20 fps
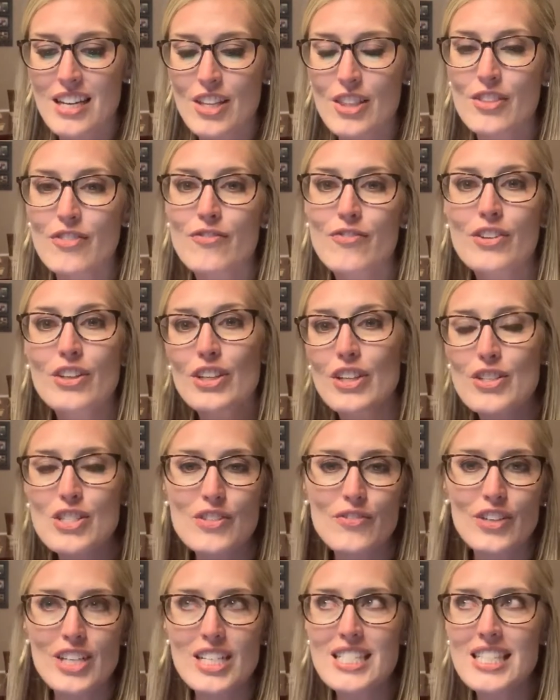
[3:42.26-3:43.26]
For those
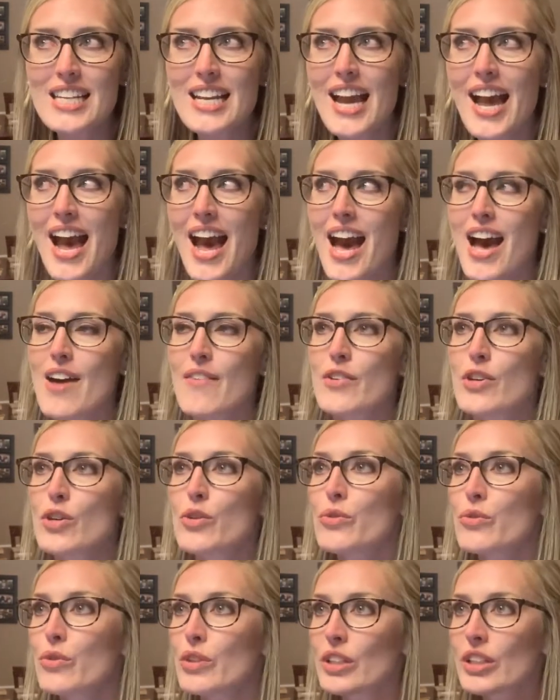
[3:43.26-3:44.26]
friends that I have
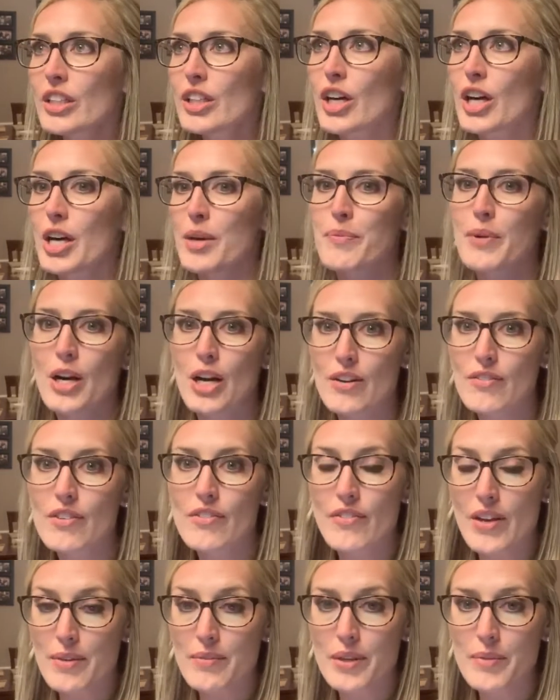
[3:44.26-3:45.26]
who really are a part of a
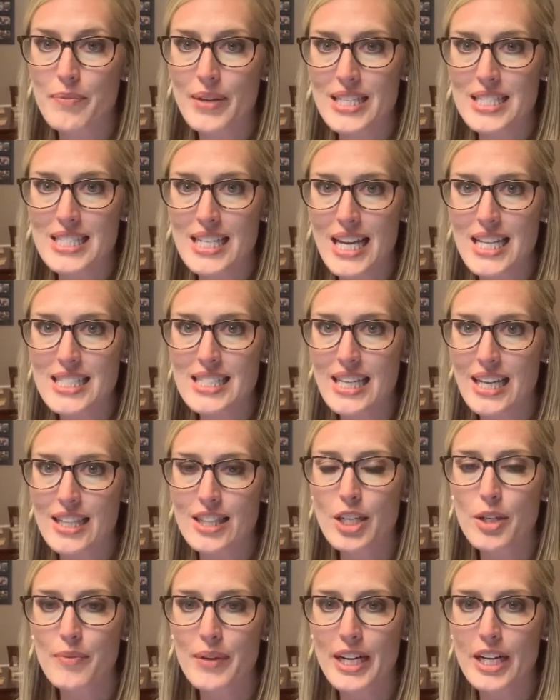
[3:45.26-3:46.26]
family business, like
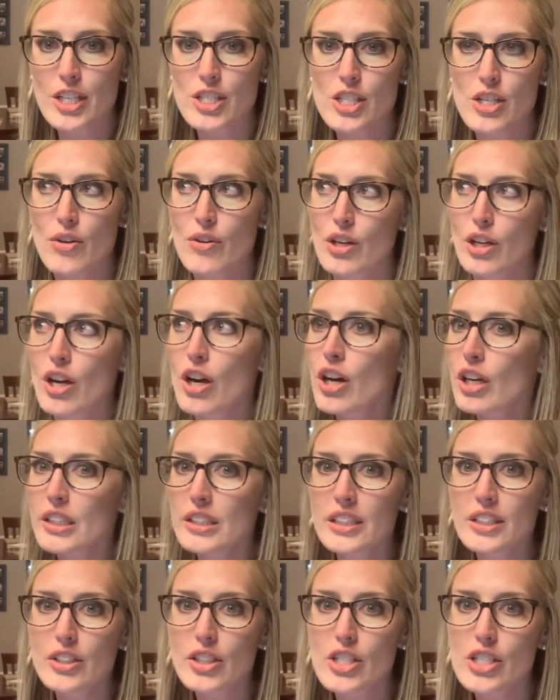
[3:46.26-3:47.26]
their parents own a car
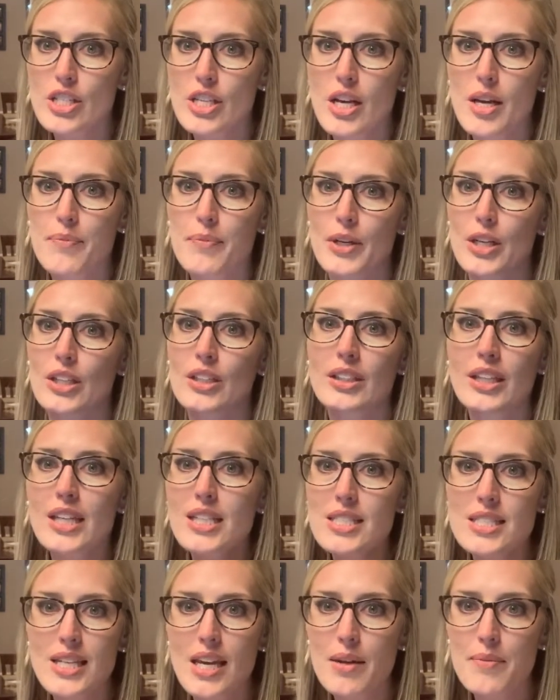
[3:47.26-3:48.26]
dealership or a
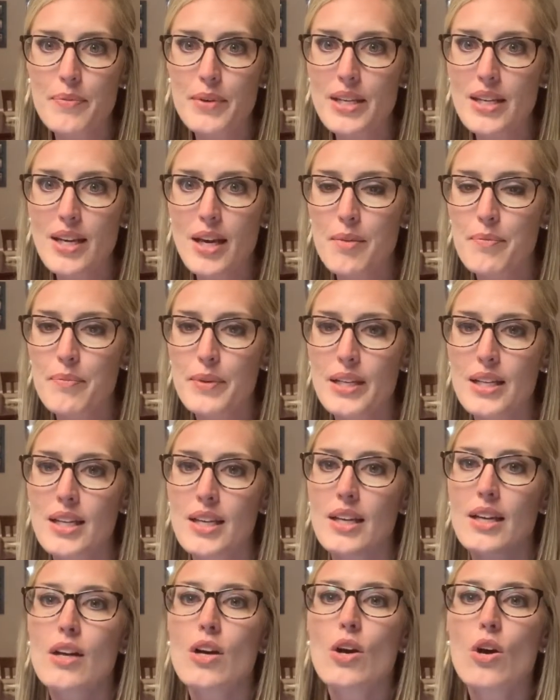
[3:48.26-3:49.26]
landscaping
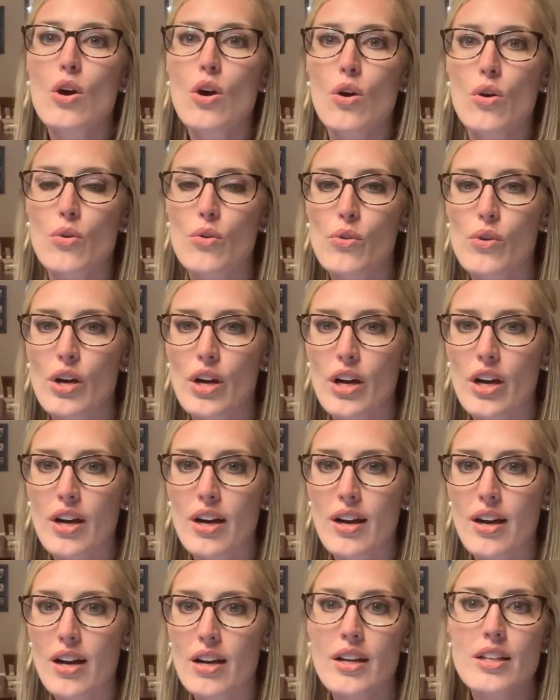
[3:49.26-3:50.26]
company
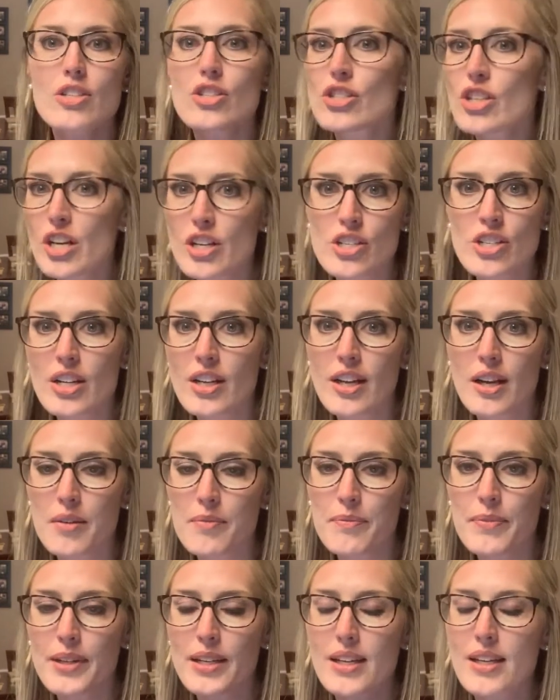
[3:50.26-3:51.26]
or a construction
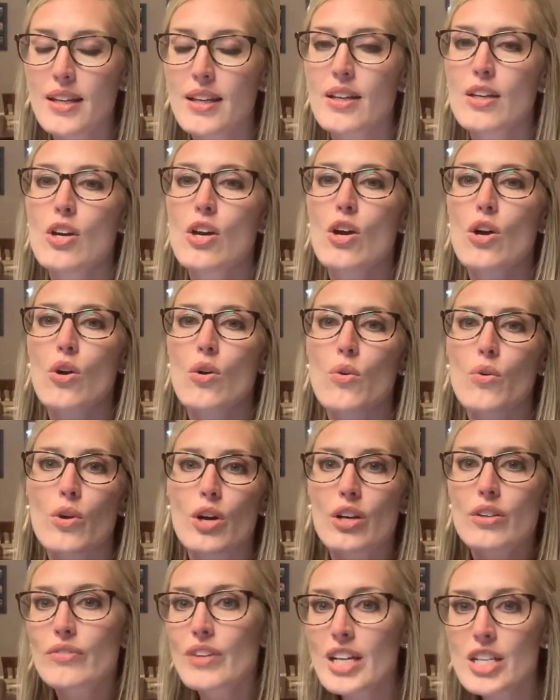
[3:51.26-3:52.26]
company
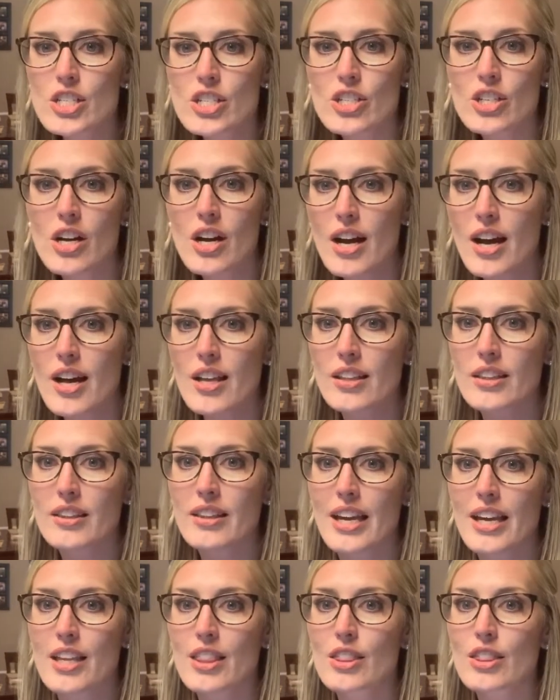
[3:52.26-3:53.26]
or a restaurant,
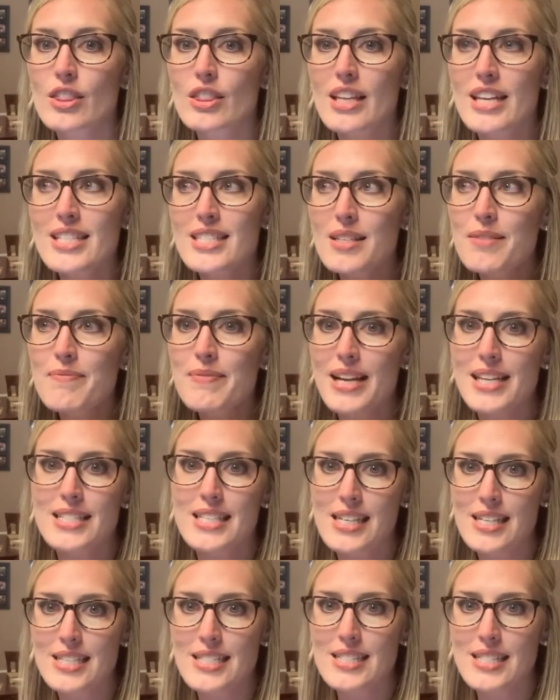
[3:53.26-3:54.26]
like it's
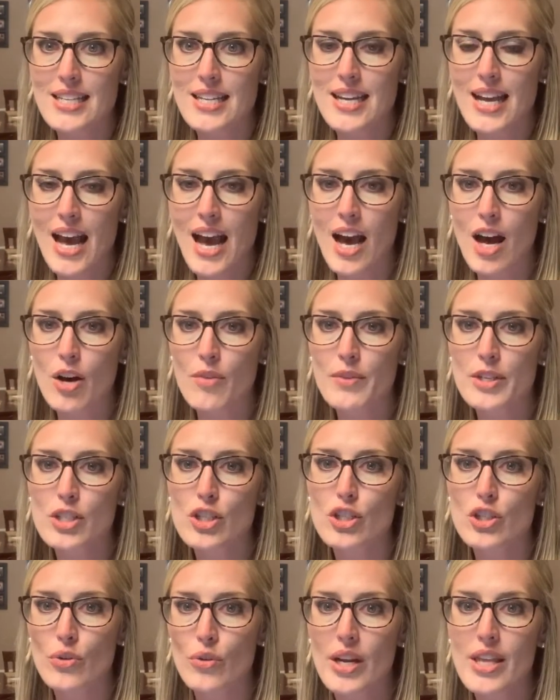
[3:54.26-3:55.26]
amazing to see how
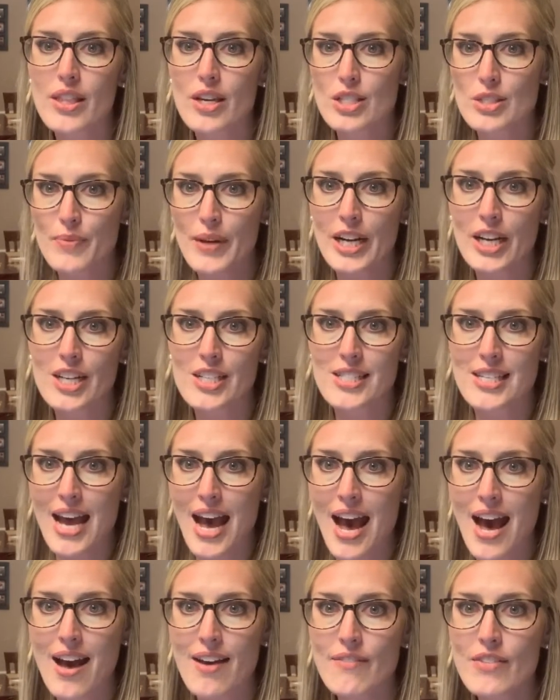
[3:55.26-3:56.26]
much joy those parents
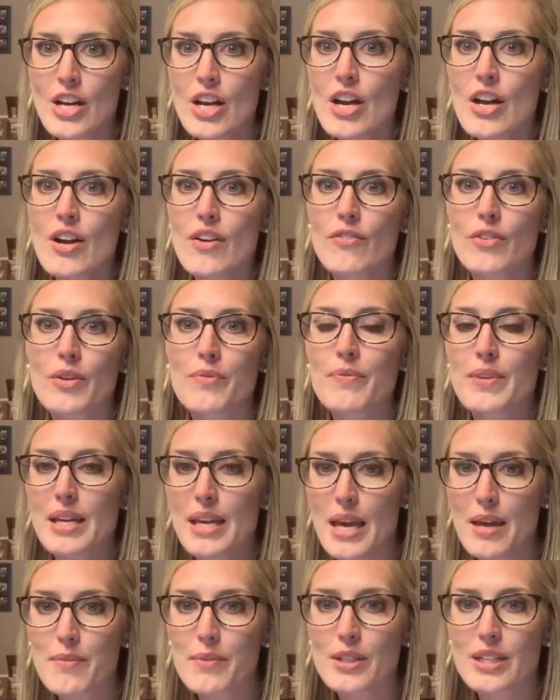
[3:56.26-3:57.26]
have from being
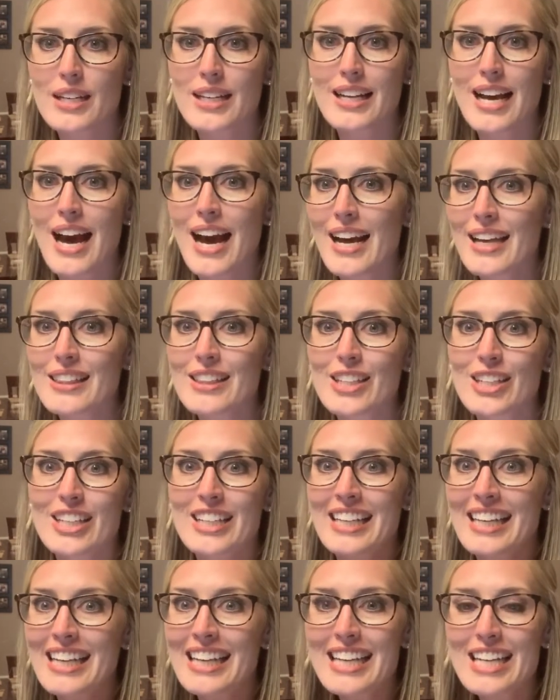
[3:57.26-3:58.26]
able to guide their
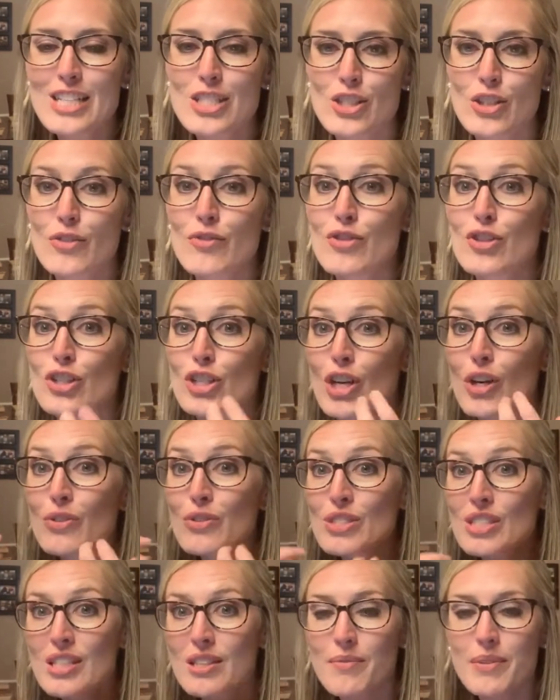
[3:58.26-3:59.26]
kids who've
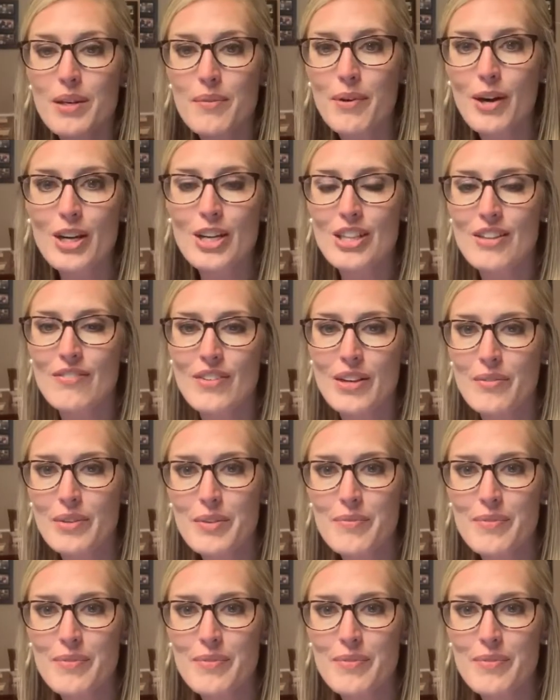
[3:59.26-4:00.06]
chosen to be a part of the family